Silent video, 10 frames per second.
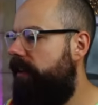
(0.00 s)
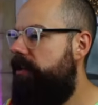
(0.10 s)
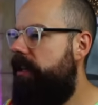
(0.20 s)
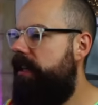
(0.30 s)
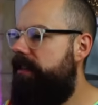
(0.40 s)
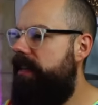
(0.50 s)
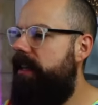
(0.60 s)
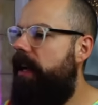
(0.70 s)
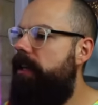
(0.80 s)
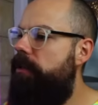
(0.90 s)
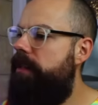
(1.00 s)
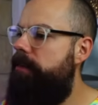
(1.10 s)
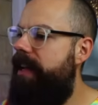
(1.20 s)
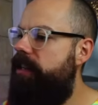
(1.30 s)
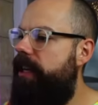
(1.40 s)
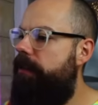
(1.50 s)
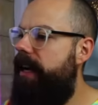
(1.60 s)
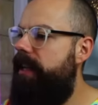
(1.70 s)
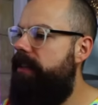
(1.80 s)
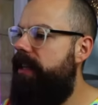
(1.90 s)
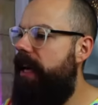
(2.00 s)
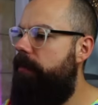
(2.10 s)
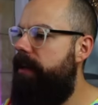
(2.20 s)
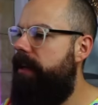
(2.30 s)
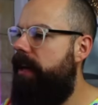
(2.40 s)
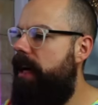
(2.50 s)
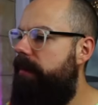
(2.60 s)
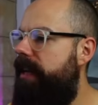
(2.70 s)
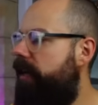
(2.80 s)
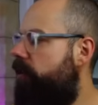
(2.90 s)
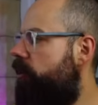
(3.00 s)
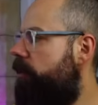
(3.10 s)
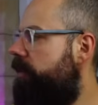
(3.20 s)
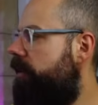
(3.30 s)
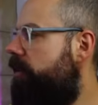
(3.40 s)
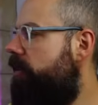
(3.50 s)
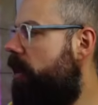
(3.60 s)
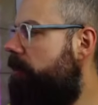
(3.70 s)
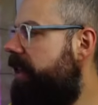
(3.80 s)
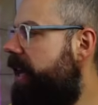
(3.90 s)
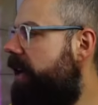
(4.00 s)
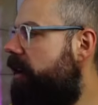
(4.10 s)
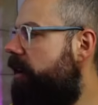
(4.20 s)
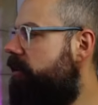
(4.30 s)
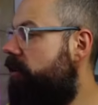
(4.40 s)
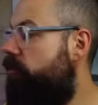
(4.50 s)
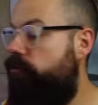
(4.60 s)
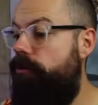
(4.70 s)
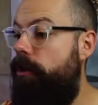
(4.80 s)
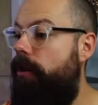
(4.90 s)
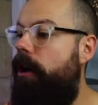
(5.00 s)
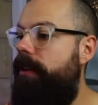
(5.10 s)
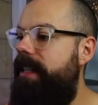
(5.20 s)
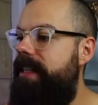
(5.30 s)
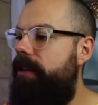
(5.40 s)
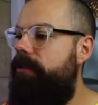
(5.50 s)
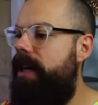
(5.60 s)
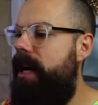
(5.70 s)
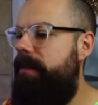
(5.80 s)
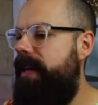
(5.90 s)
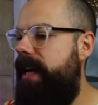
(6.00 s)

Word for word: so you can see that I used the magic eraser to get rid of the carbon nanotubes on the top, and then I just drew on these little carbon